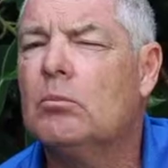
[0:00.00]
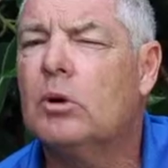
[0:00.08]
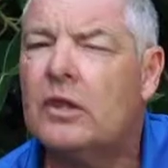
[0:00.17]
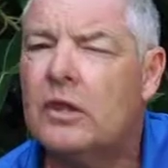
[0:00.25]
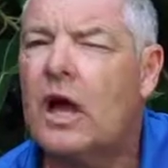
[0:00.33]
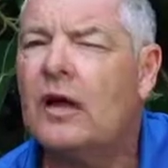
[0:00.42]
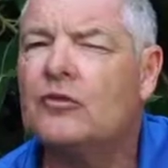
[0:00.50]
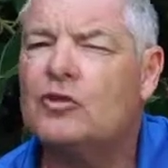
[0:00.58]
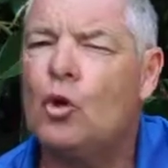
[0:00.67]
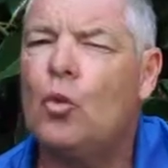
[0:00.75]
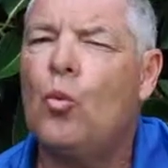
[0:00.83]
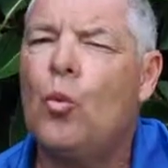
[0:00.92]
but not
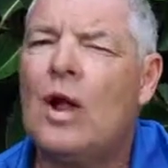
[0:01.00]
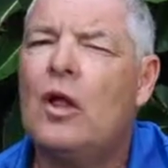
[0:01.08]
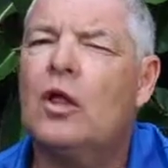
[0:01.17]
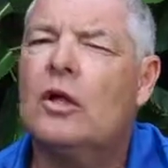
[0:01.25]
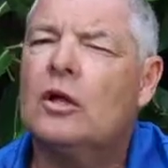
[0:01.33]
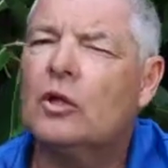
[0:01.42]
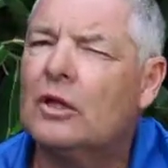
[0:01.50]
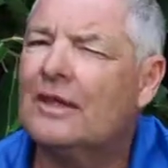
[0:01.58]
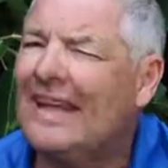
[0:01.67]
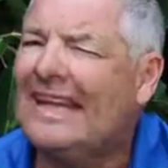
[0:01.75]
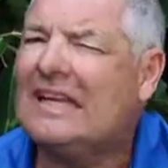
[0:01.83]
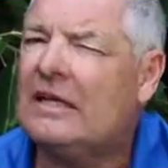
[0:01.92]
until well
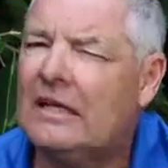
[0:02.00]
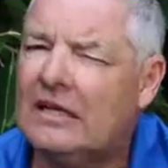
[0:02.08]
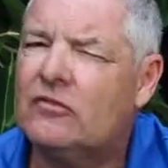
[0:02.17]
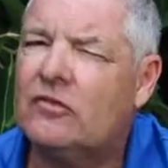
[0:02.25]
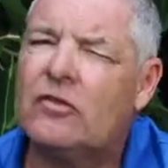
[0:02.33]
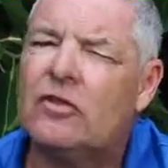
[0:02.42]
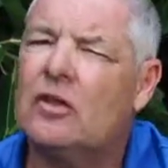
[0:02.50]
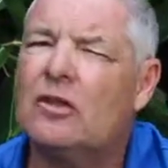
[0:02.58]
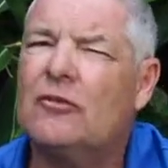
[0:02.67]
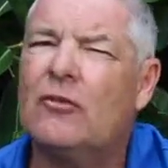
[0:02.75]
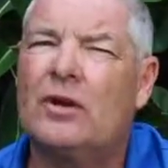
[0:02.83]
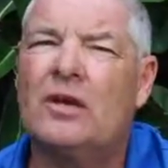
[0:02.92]
late into the
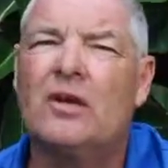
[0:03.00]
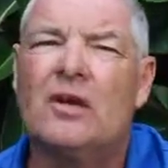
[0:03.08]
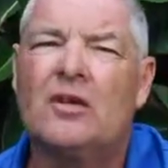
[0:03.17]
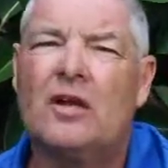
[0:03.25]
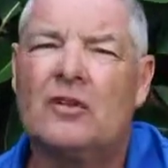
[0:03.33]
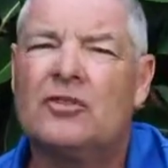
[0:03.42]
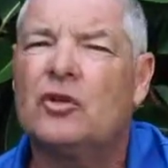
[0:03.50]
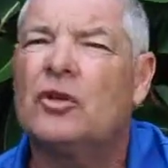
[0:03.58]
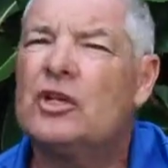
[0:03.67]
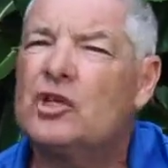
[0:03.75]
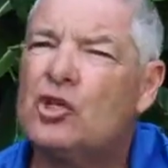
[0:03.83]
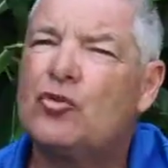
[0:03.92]
delivery. Not until
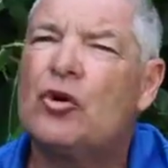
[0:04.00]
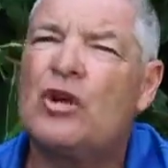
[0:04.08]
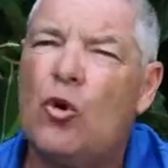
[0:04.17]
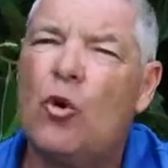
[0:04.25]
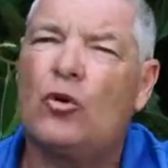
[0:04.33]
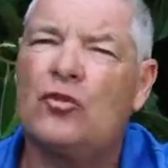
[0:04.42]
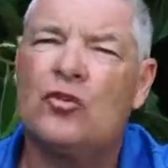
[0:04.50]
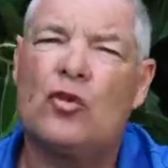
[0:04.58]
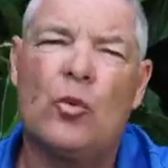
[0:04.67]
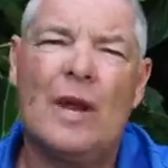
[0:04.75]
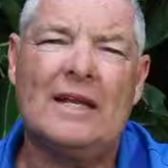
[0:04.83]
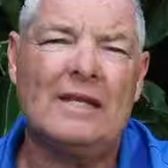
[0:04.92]
he's 3/4 of
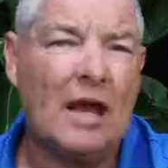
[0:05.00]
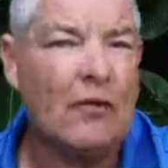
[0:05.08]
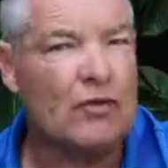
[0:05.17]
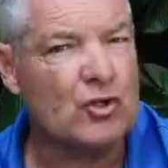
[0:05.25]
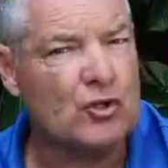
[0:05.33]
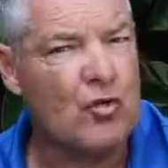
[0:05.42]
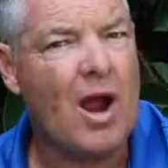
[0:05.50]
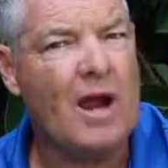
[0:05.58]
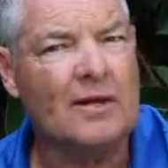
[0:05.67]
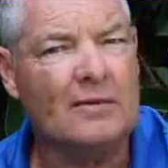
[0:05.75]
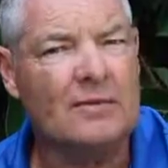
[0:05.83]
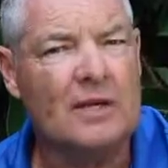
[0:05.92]
the way down the
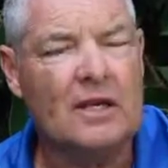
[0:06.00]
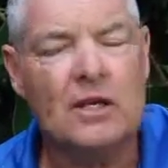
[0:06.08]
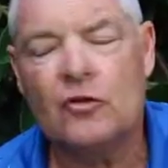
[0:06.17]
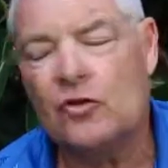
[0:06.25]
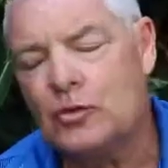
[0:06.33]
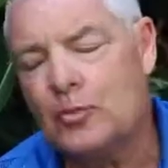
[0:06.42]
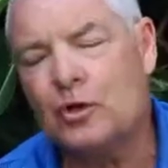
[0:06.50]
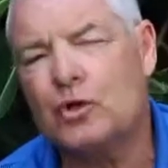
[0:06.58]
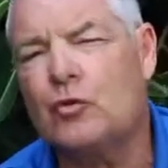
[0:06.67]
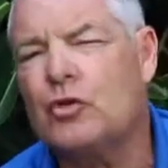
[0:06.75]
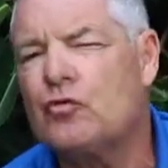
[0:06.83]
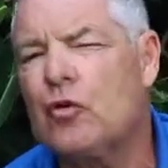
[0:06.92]
stride. This
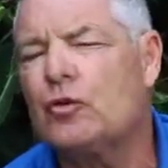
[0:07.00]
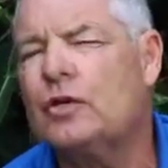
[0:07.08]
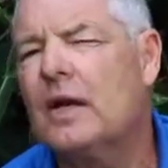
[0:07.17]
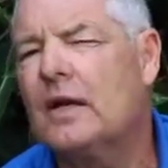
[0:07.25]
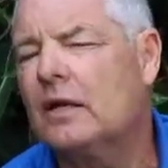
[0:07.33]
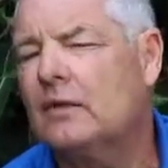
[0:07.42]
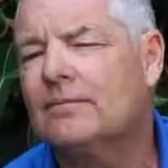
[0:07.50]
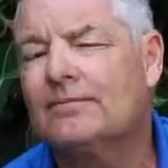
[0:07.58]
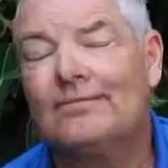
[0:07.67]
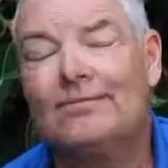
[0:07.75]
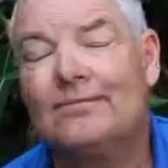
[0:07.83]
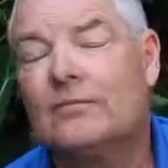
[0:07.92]
pitcher is rotating
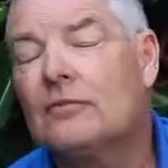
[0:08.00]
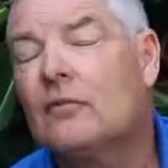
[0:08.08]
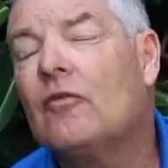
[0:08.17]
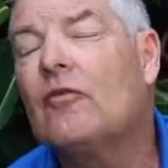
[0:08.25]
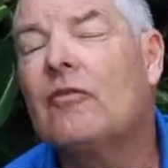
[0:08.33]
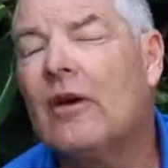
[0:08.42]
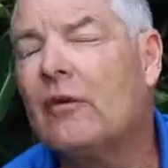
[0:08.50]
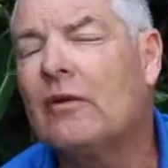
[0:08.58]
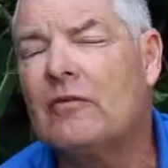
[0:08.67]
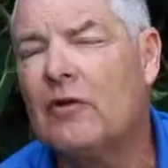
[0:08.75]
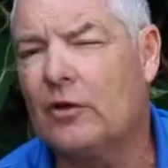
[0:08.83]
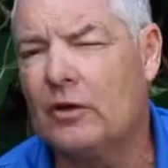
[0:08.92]
very,
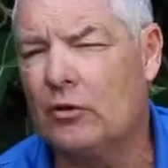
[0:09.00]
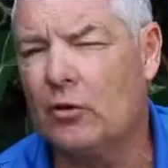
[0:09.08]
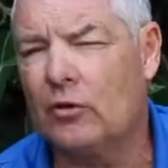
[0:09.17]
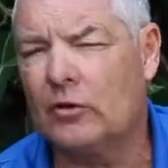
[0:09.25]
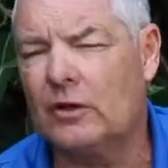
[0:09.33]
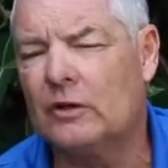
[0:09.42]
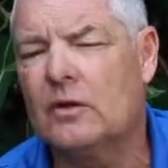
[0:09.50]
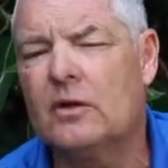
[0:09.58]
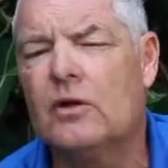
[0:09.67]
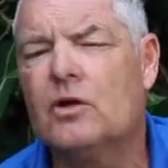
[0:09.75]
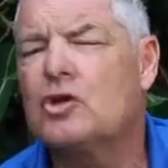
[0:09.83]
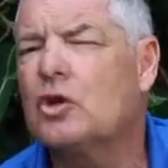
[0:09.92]
very early.
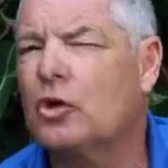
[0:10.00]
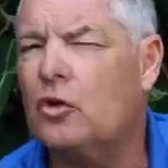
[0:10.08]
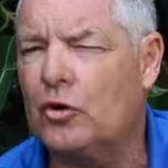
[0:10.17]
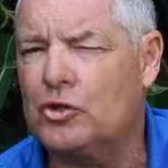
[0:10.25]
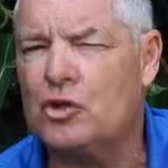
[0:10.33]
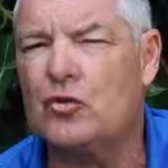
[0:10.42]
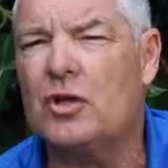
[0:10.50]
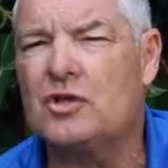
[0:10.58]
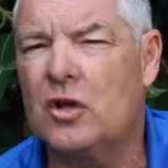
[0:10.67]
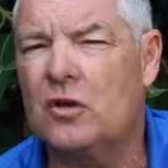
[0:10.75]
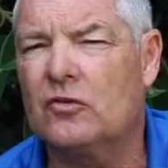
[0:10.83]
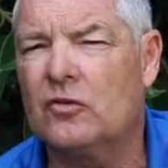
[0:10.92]
It's going to cause
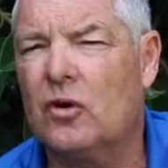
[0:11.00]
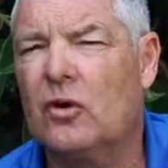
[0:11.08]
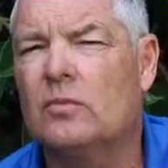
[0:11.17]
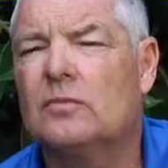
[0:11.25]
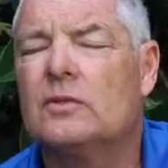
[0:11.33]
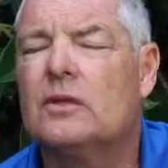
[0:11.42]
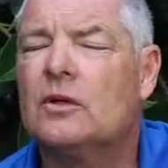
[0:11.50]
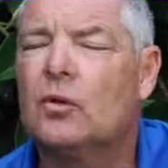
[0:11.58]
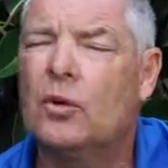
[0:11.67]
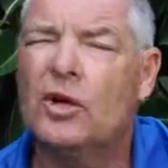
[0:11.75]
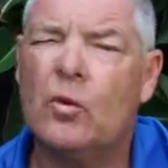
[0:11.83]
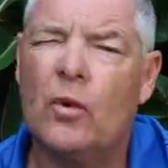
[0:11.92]
stress on his arm.
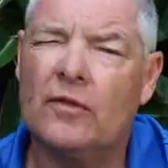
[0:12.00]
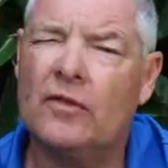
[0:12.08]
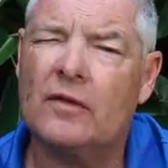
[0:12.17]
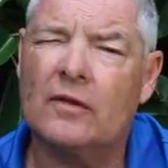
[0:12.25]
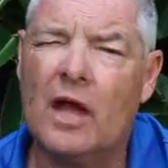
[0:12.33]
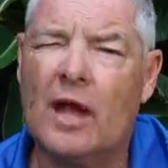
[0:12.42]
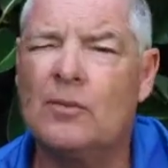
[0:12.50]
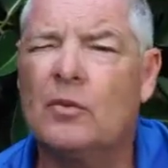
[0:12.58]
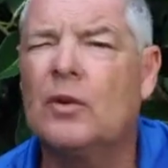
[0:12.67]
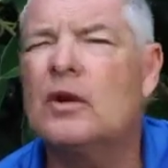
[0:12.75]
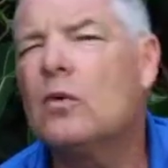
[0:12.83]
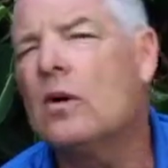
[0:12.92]
We don't want that to
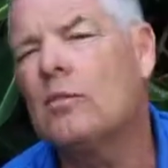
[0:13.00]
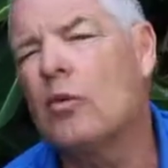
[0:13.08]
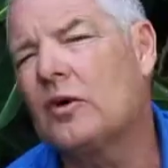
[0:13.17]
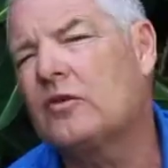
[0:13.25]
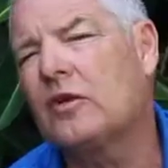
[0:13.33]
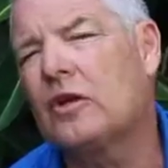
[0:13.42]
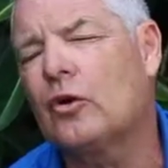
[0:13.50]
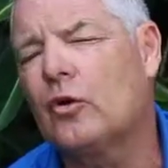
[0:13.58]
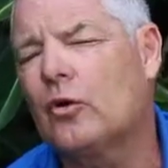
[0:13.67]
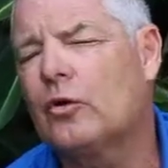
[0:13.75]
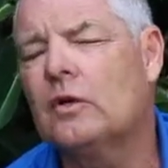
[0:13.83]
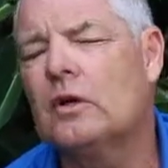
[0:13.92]
happen. We don't want boys to get
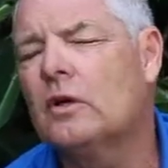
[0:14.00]
hurt.